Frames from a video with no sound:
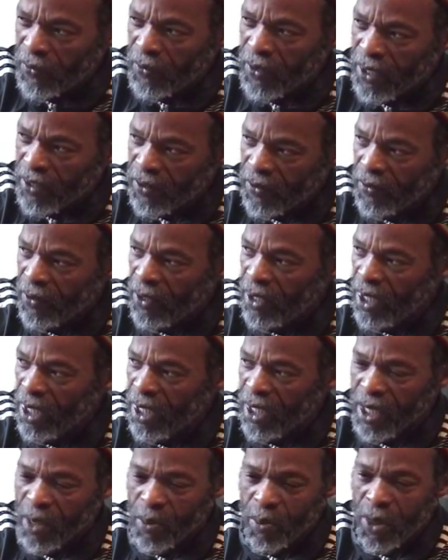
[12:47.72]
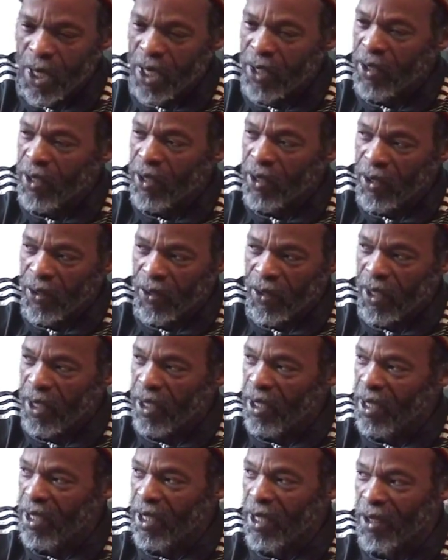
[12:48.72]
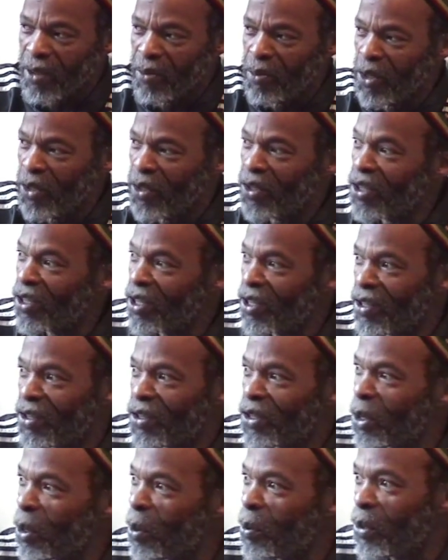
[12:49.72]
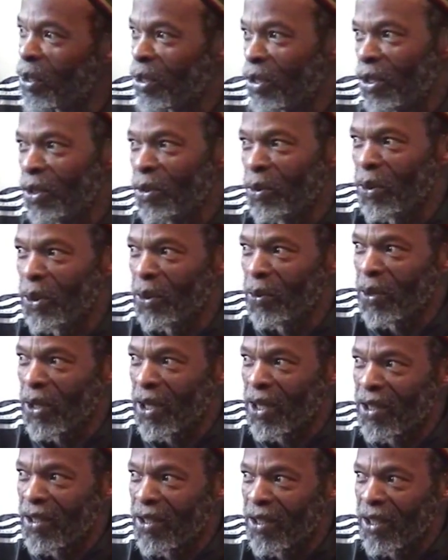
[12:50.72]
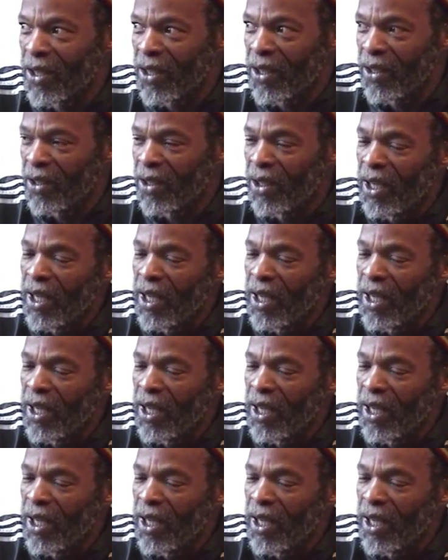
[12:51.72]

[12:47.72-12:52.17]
festival, and it's amazing to see the sort of musicians show up at the woodworks, you know.